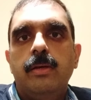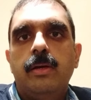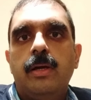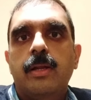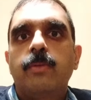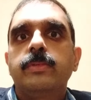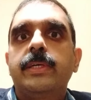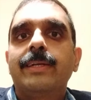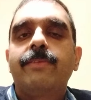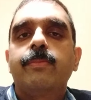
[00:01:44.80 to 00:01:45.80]
around
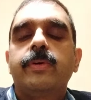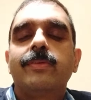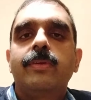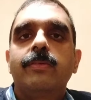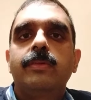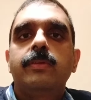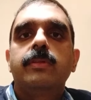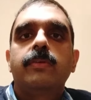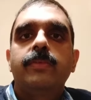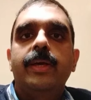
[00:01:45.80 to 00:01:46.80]
35%
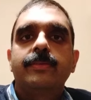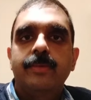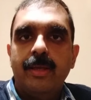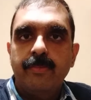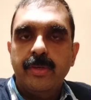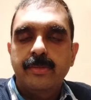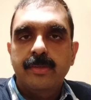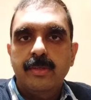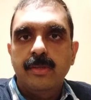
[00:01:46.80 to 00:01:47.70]
of the exam is